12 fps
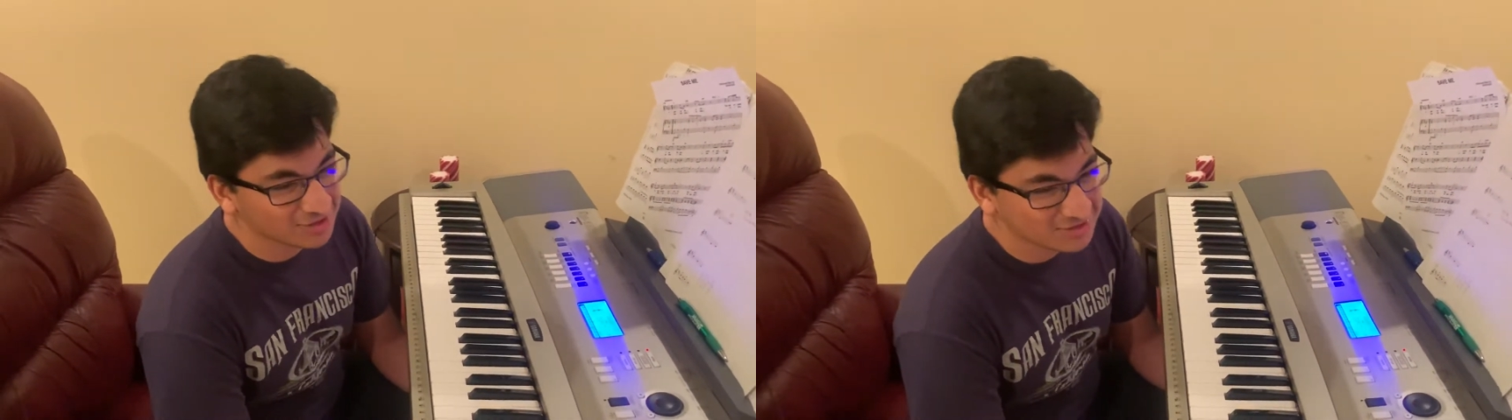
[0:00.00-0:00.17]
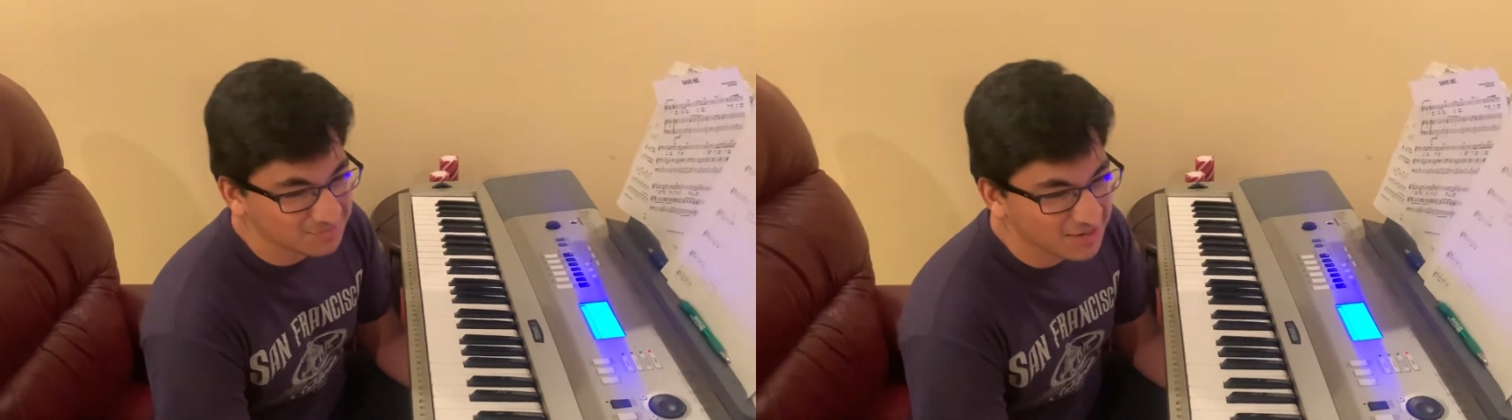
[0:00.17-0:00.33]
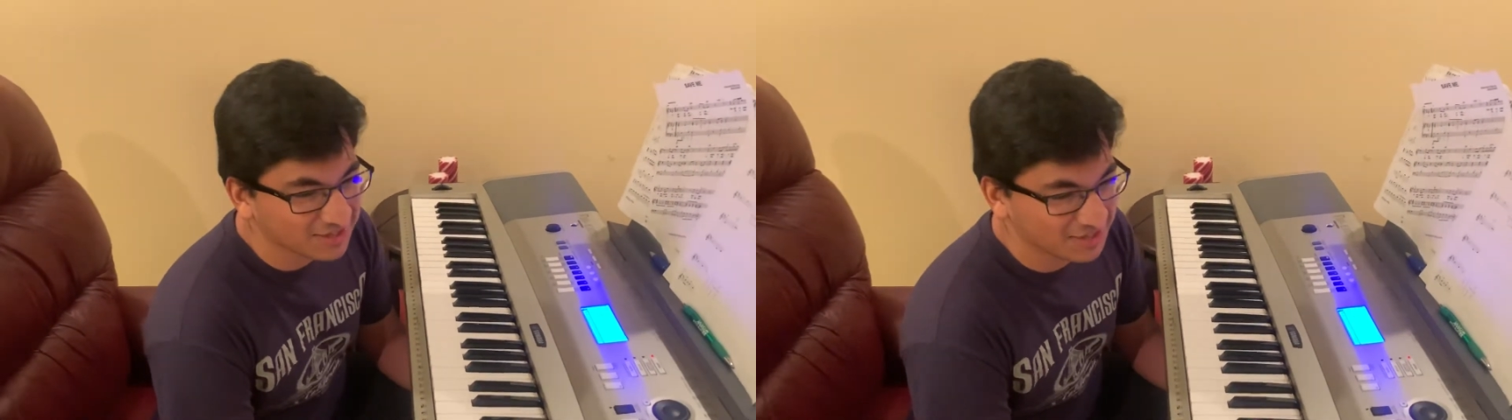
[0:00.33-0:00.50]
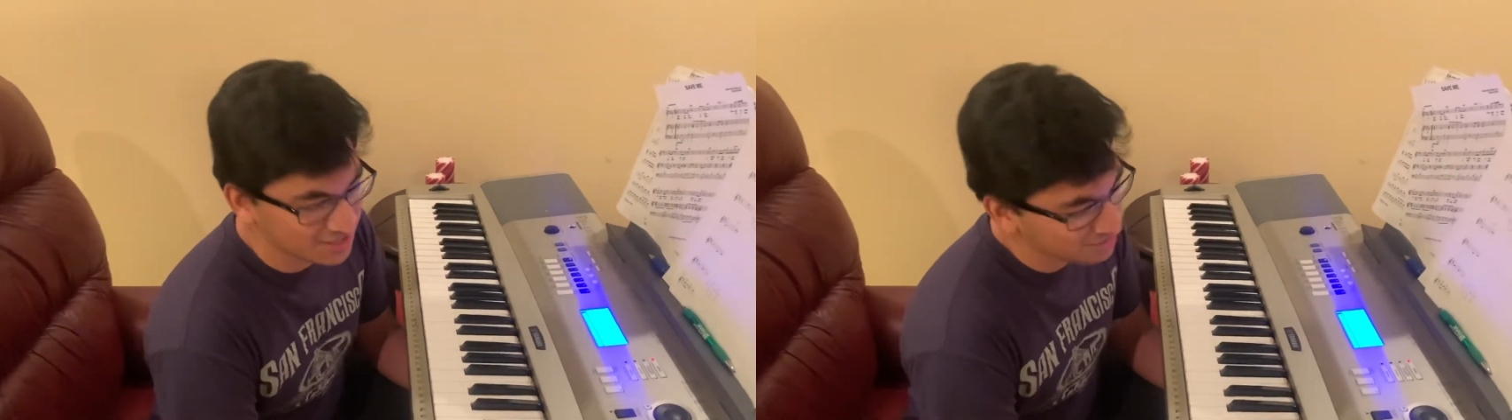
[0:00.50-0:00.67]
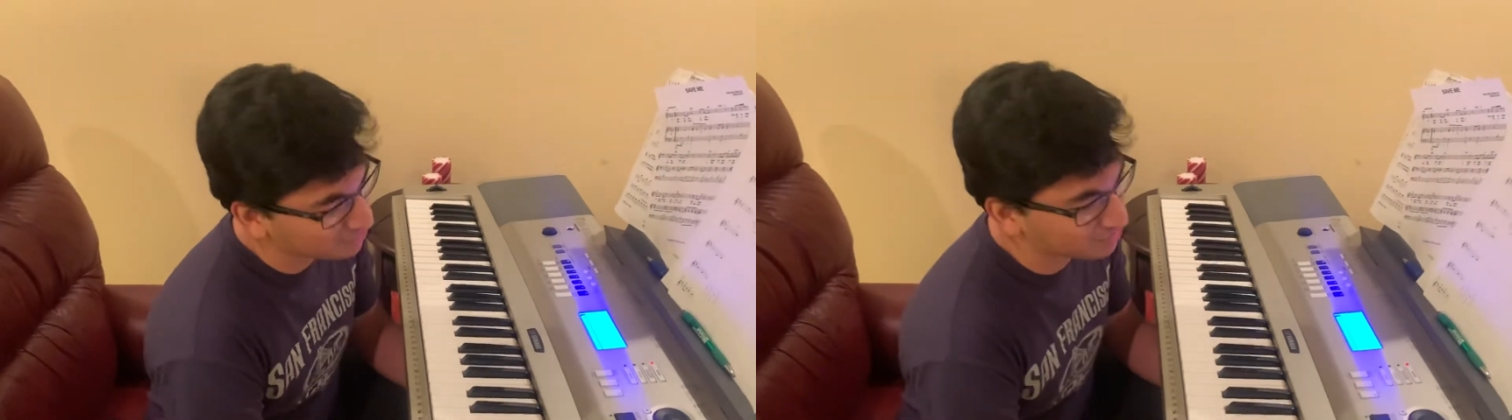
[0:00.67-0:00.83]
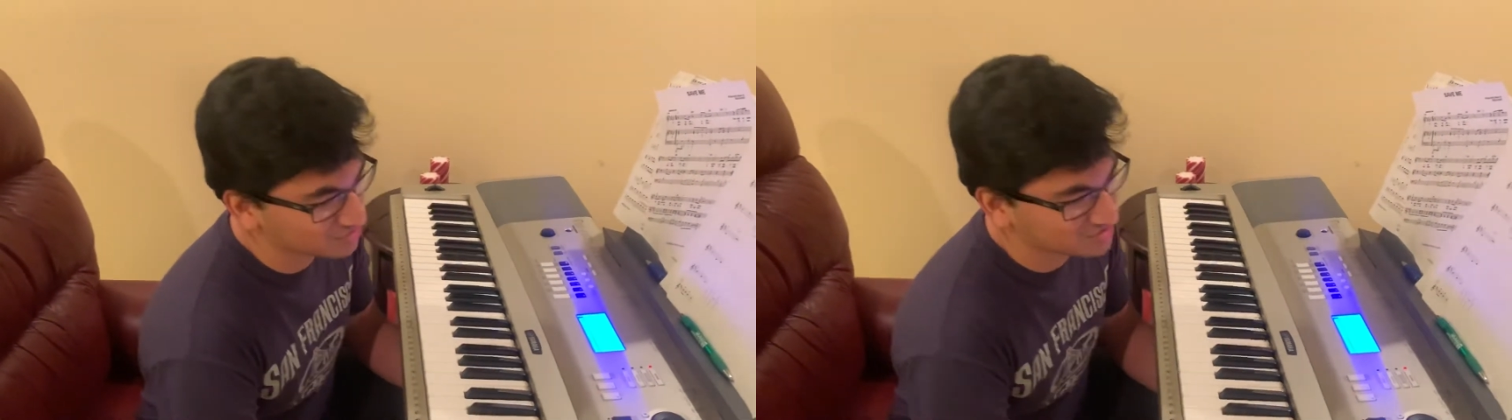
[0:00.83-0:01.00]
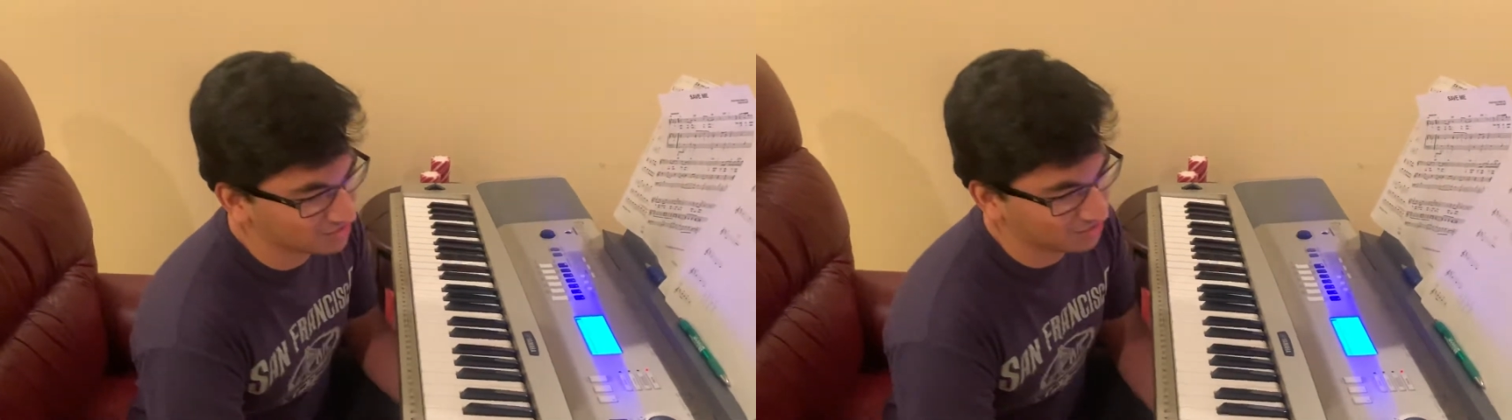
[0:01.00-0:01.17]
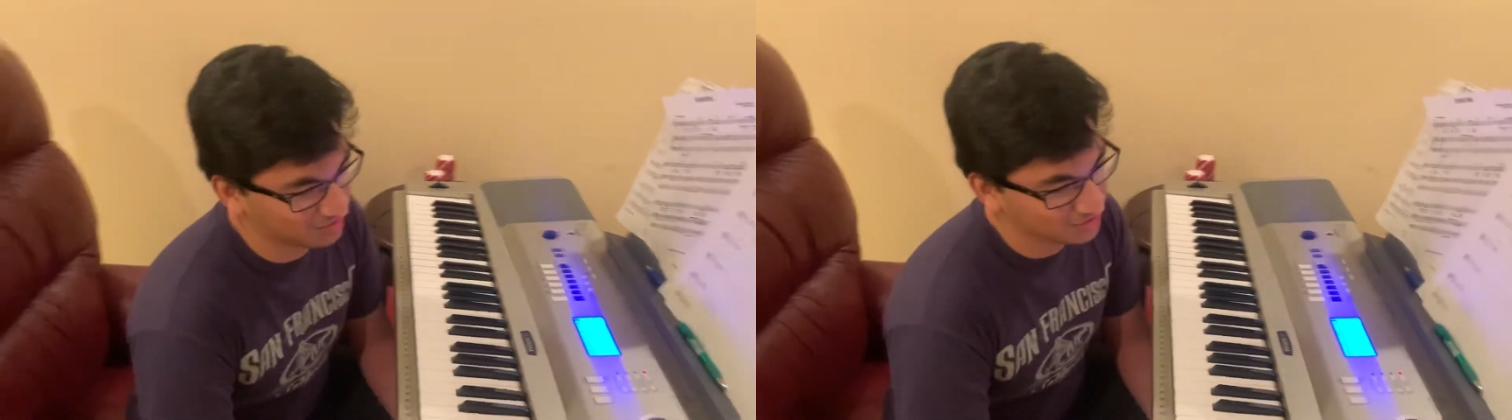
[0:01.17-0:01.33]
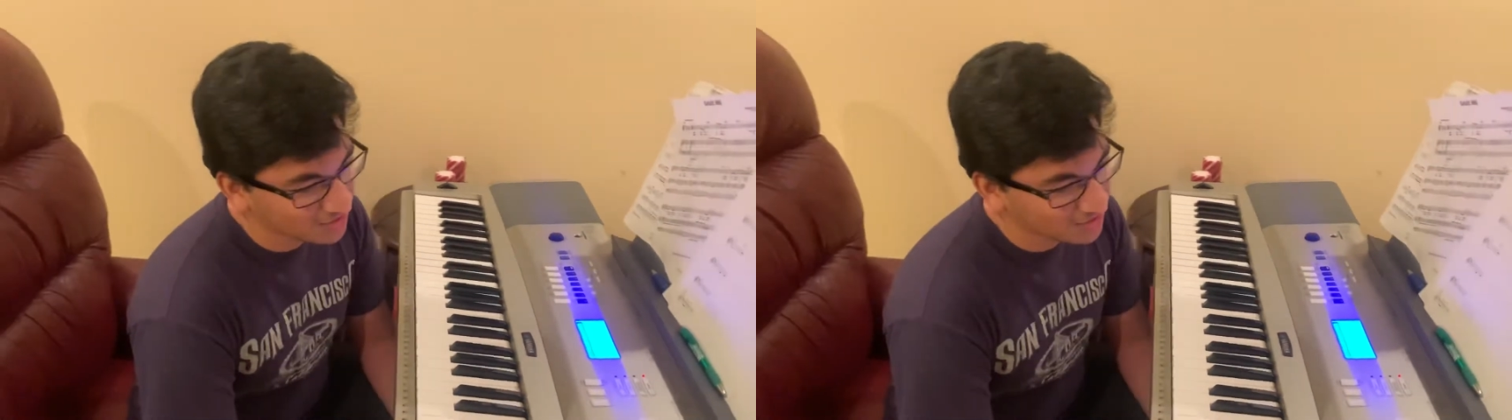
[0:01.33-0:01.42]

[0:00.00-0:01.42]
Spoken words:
make an intro song.